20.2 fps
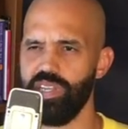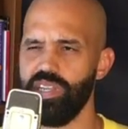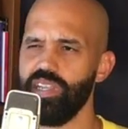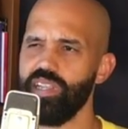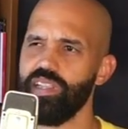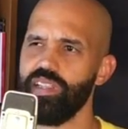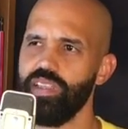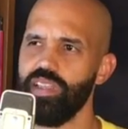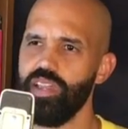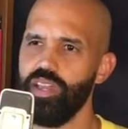And
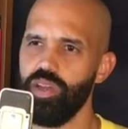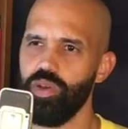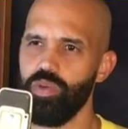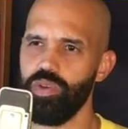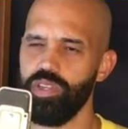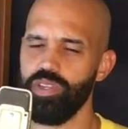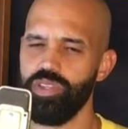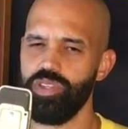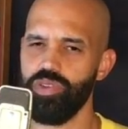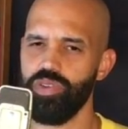when you're
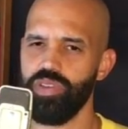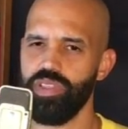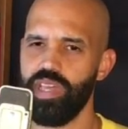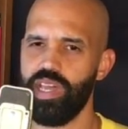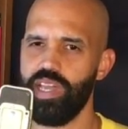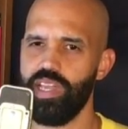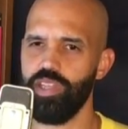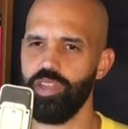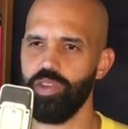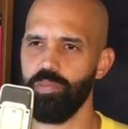doing
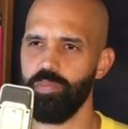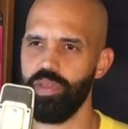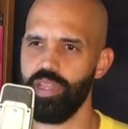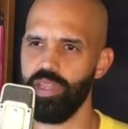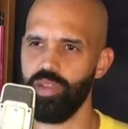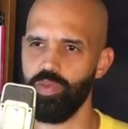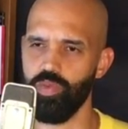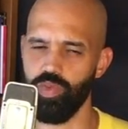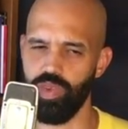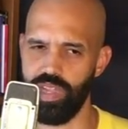that, you're
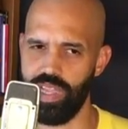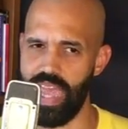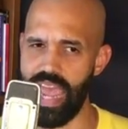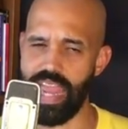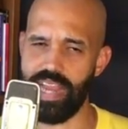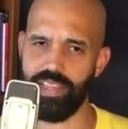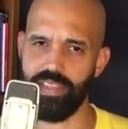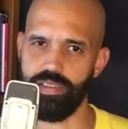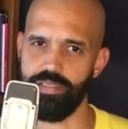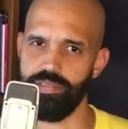being
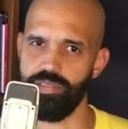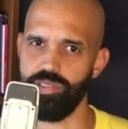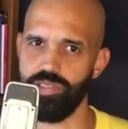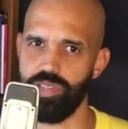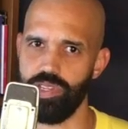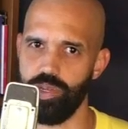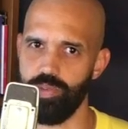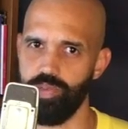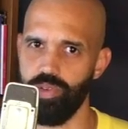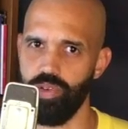reactive instead
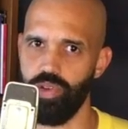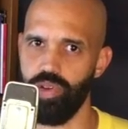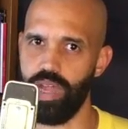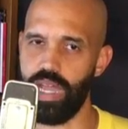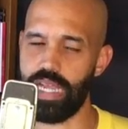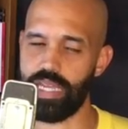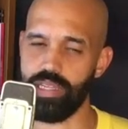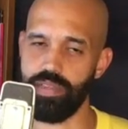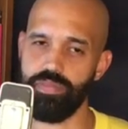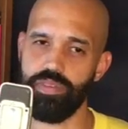of
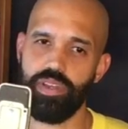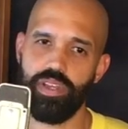proactive.